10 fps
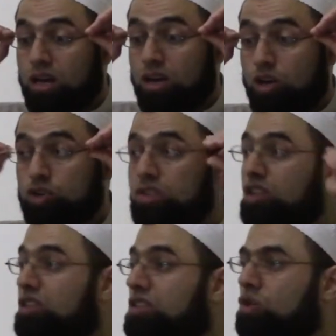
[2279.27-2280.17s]
husn
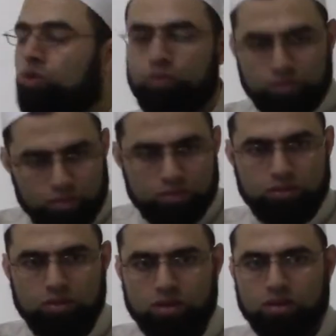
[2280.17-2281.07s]

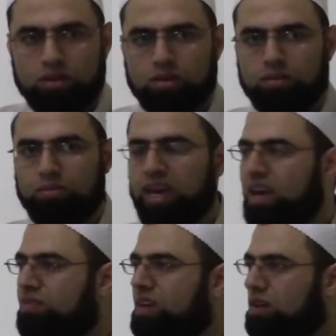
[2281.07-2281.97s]
al-tasarruf,
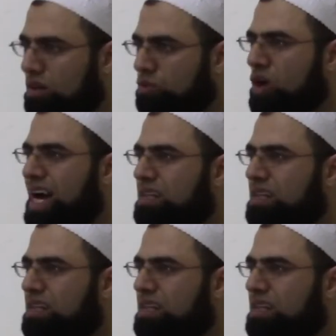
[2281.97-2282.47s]
behaving right